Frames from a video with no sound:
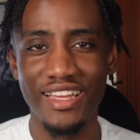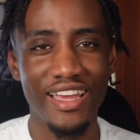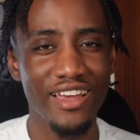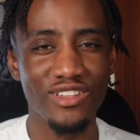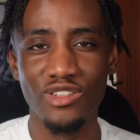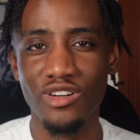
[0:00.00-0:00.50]

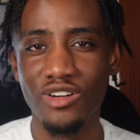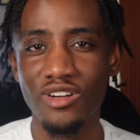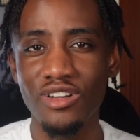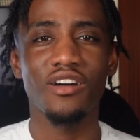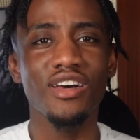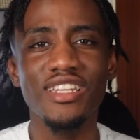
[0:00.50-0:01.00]

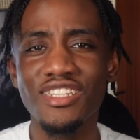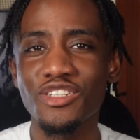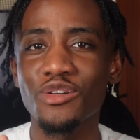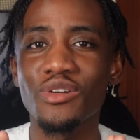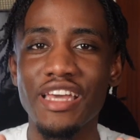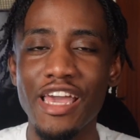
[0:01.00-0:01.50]
XR, unless
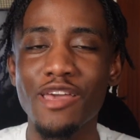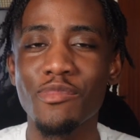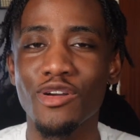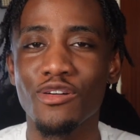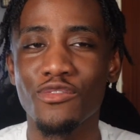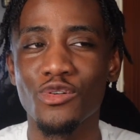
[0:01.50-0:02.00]
you're
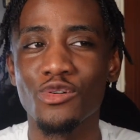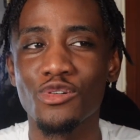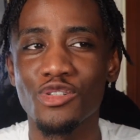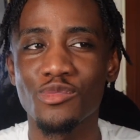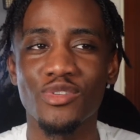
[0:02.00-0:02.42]
gaming of course.